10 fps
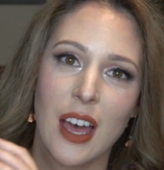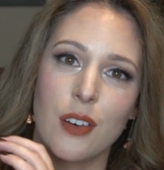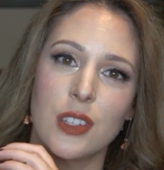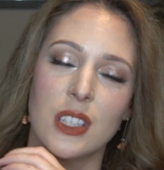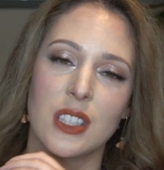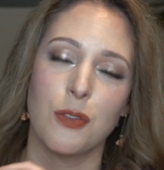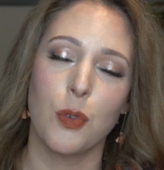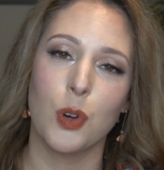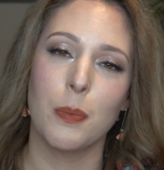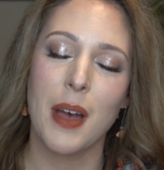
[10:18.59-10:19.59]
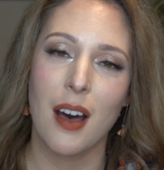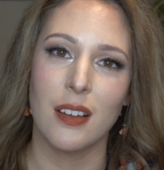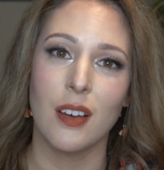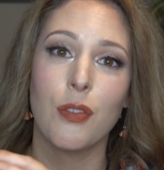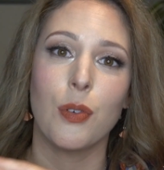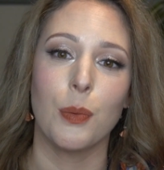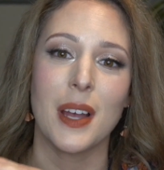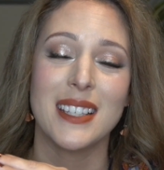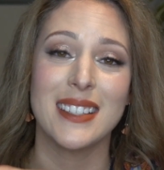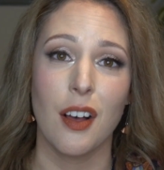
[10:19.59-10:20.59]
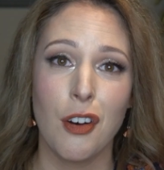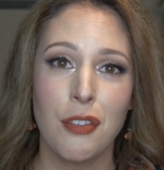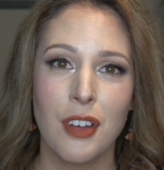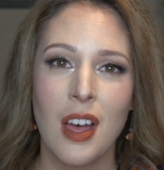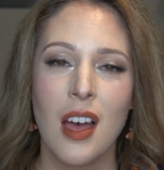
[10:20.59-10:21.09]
out the Sephora palette for myself.